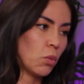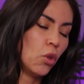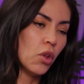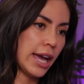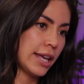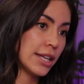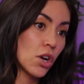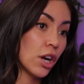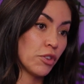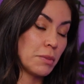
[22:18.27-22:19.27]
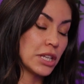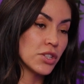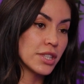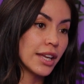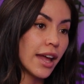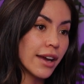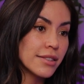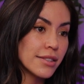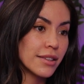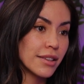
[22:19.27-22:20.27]
l I it's hard for me to just
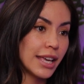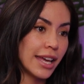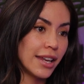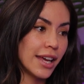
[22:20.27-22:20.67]
connect and